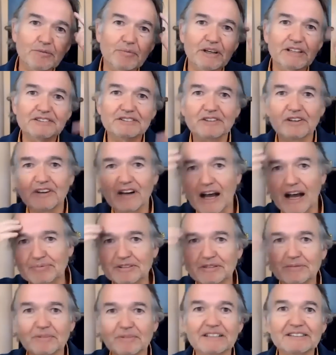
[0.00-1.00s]
or an
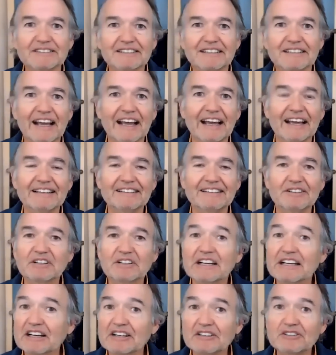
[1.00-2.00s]
optimist and you can
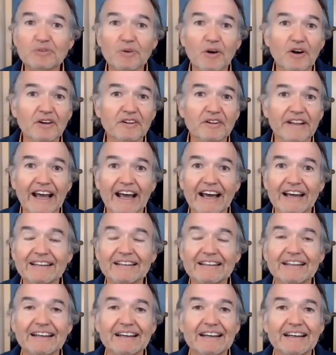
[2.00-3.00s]
control that
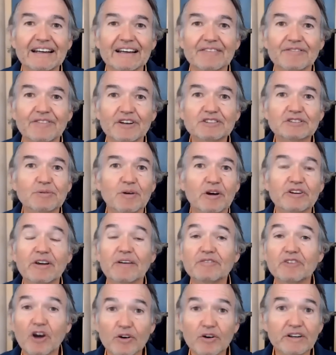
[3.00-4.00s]
first of all you have
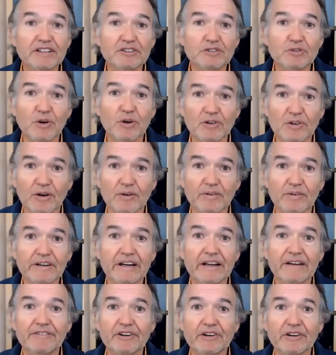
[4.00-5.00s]
no control over it if
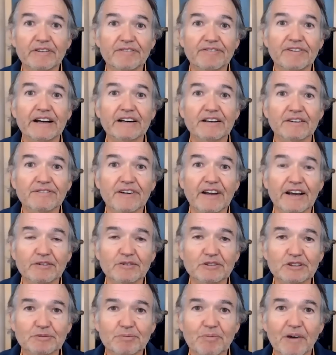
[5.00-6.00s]
you're in a fight or flight
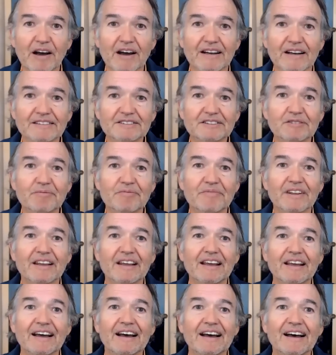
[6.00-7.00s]
response
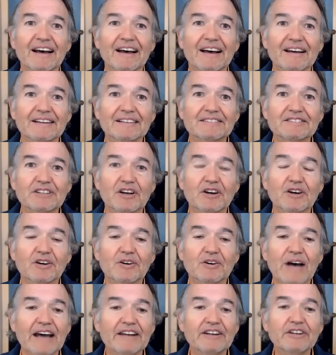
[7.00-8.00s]
uh, so
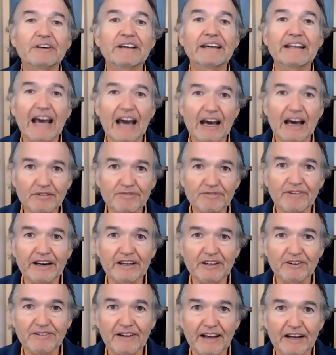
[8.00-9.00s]
how do you get out of fight or
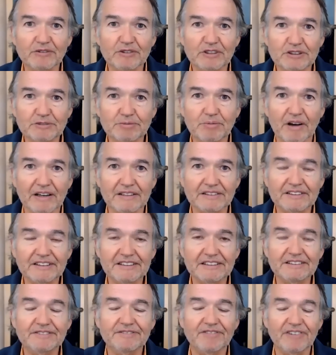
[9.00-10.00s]
flight responses
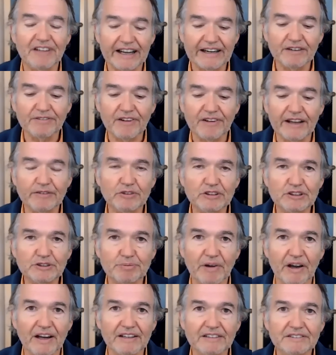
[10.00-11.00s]
flight or flight
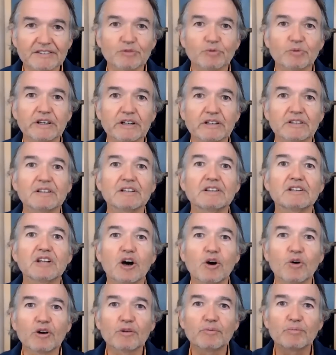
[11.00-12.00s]
response will
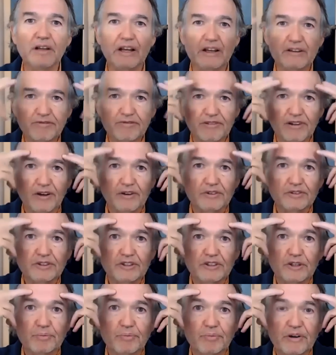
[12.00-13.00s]
lower blood flow to the
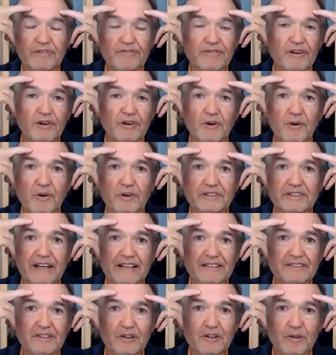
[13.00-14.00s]
prefrontal cortex
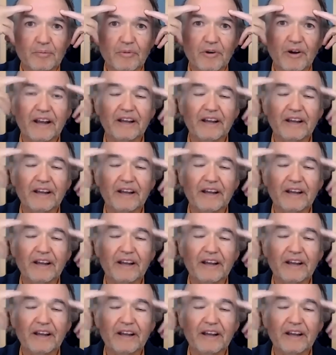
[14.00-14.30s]
of the brain